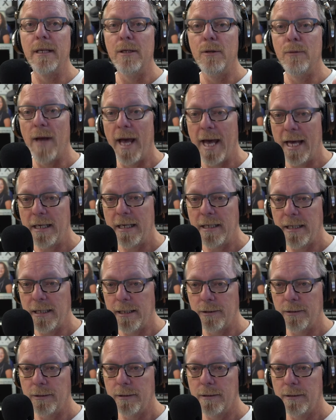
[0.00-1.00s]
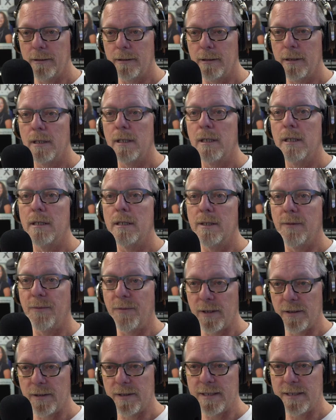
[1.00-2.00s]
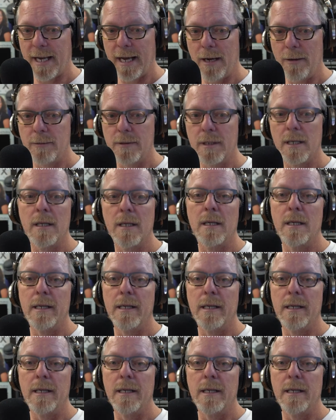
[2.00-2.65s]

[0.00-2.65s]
You've had a year to figure this out.